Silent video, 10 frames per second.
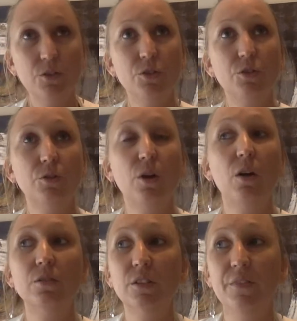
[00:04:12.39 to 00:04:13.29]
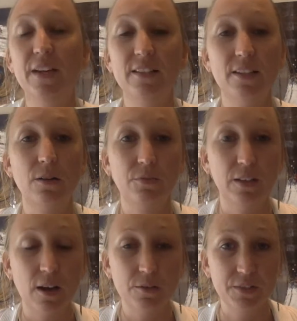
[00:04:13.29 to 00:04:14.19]
to cultivate
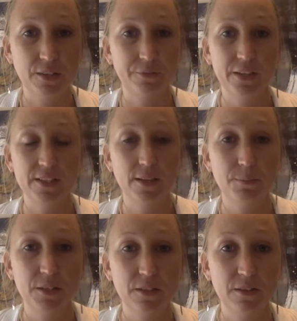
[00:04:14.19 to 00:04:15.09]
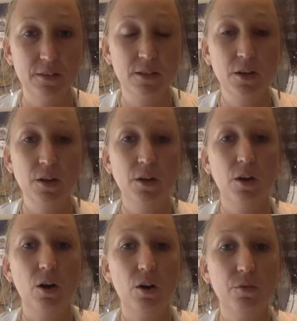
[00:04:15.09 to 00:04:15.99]
self-love, self-acceptance
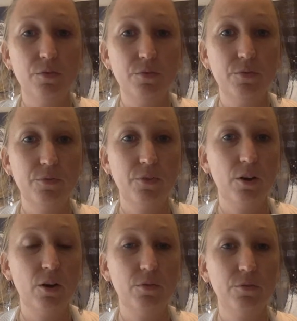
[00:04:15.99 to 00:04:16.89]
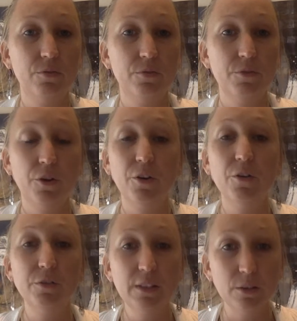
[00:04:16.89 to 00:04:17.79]
of not
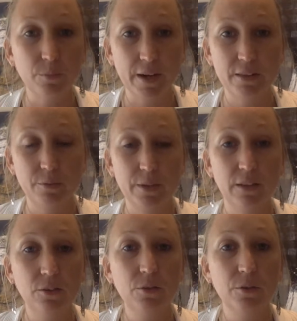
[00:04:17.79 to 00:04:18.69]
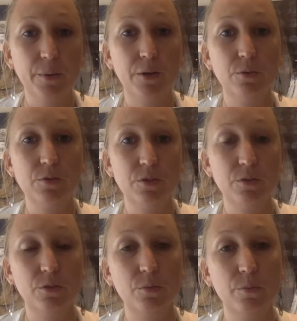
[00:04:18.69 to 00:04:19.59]
only the way that we look, but also
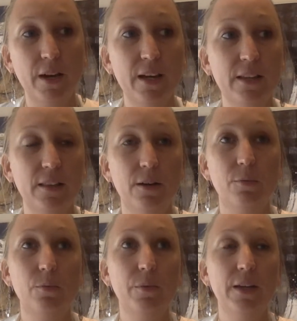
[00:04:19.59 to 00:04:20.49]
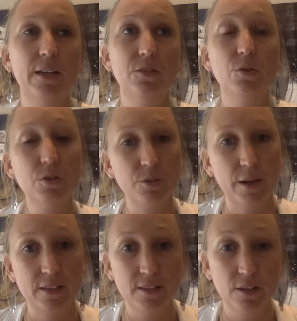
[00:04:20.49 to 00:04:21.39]
the way that we talk to
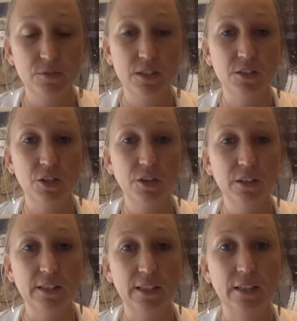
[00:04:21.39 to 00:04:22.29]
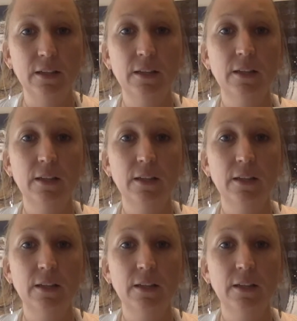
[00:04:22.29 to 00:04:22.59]
ourselves internally.